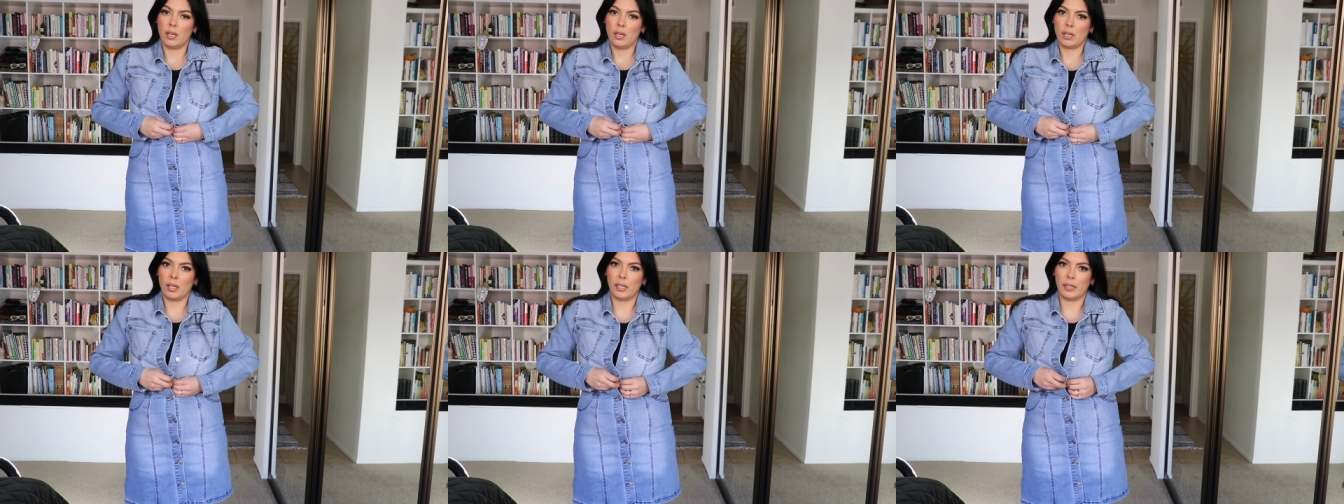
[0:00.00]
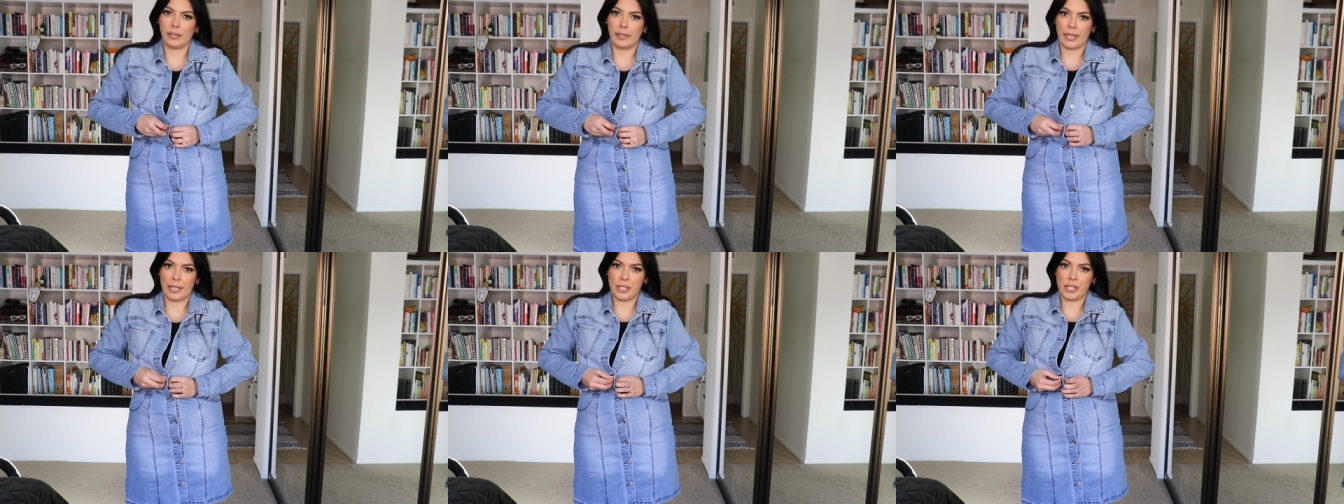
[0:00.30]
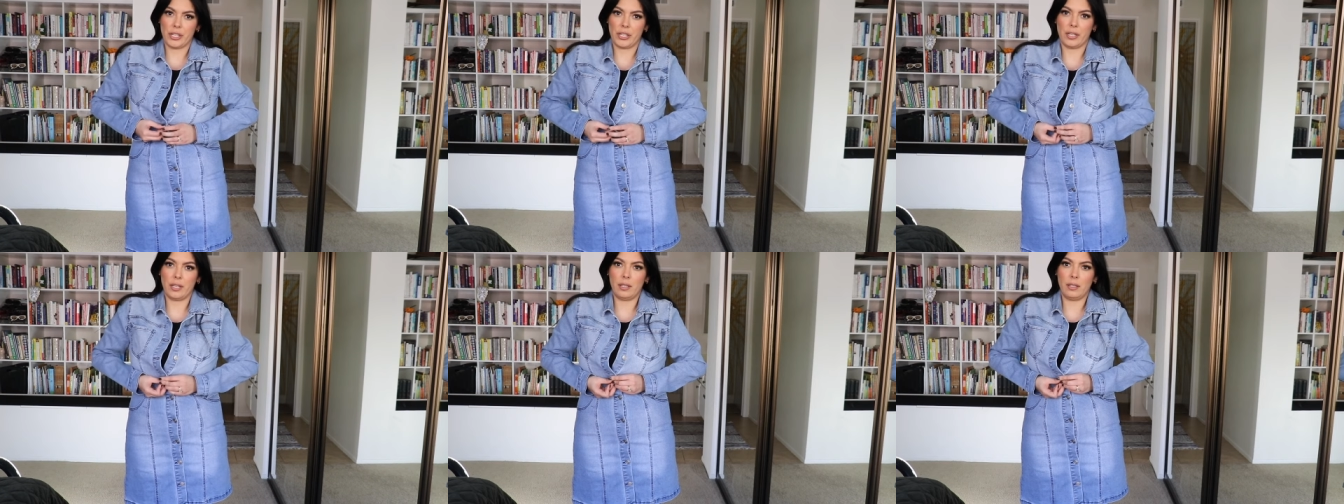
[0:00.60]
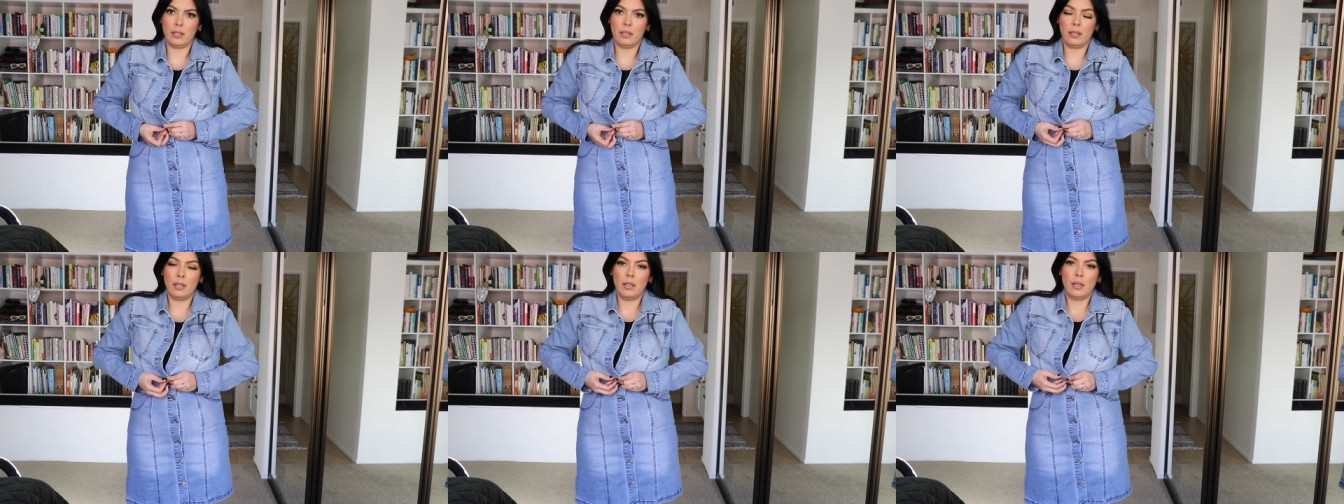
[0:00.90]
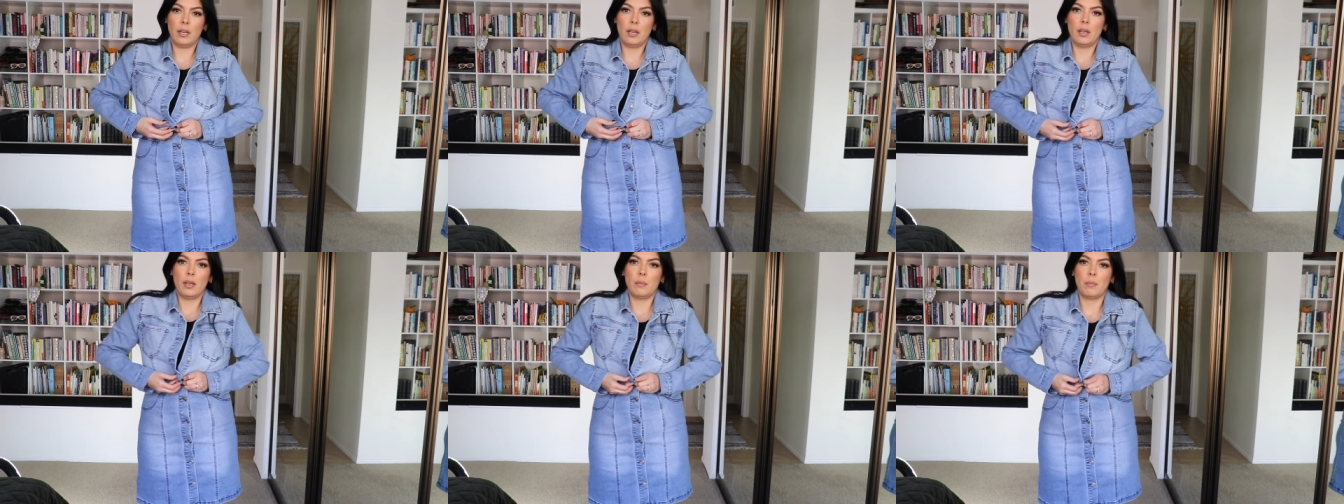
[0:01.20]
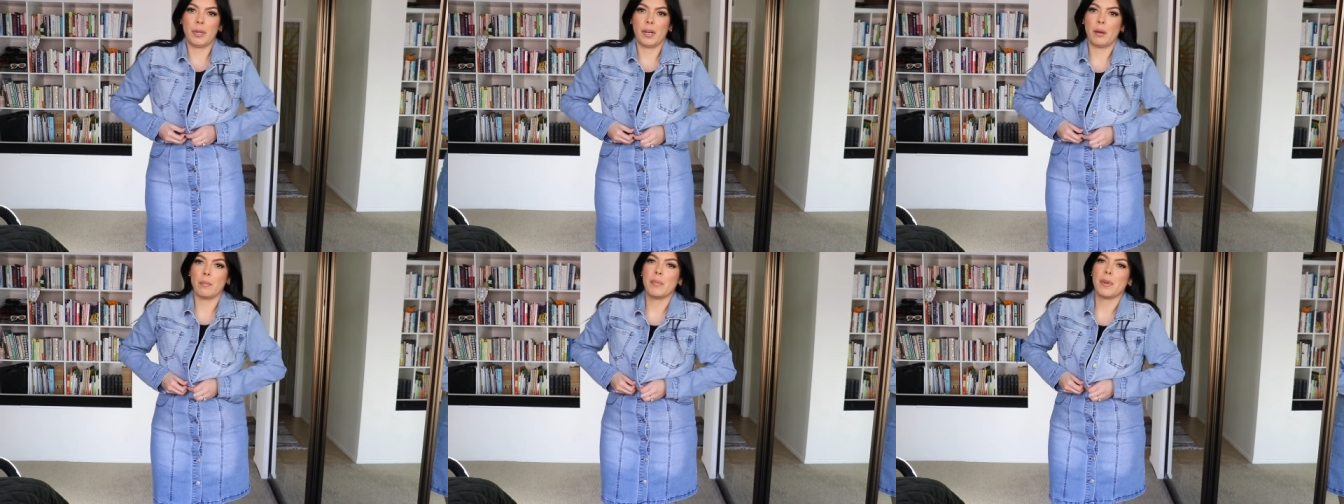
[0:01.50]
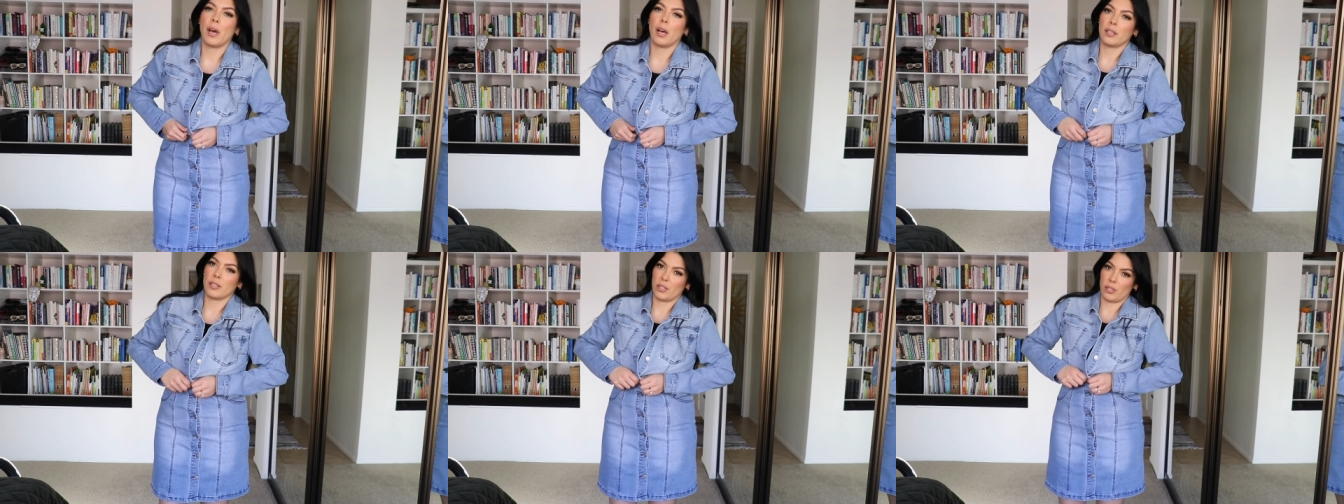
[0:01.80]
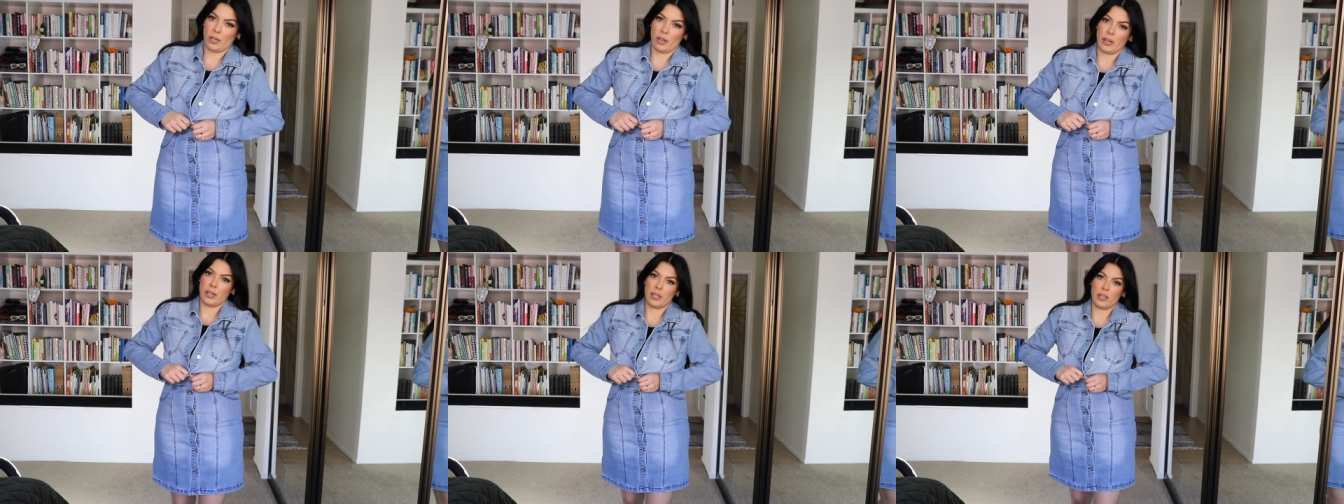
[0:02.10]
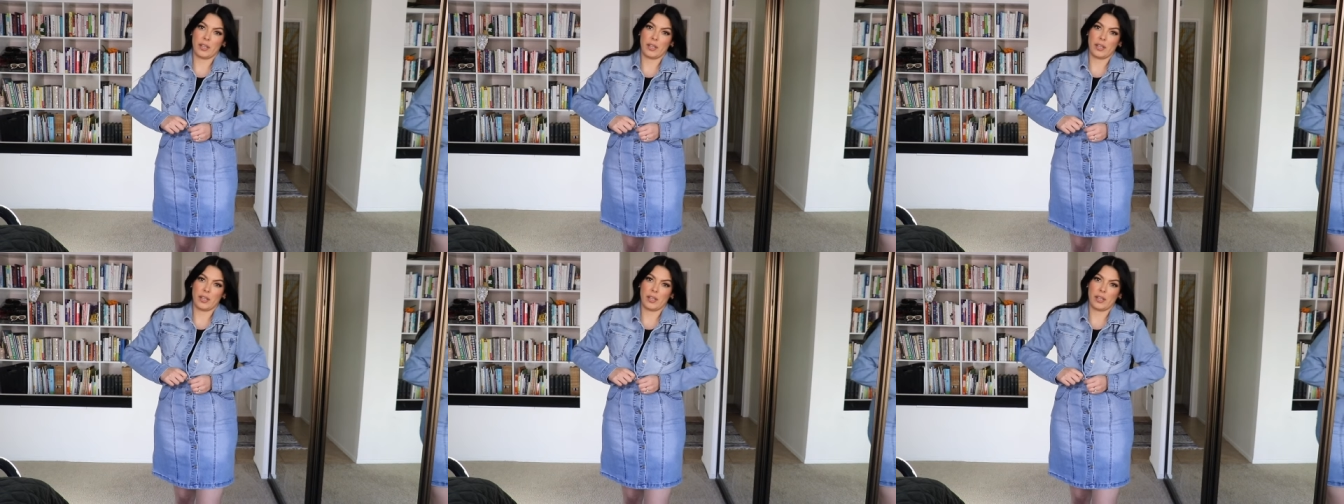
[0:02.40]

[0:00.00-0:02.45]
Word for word: collection, but I'm not certain.